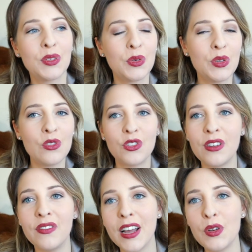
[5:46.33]
who you should
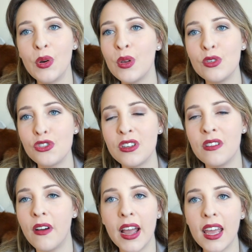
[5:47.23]
invite and who you shouldn't
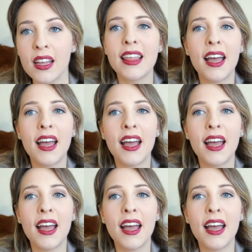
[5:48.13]
invite,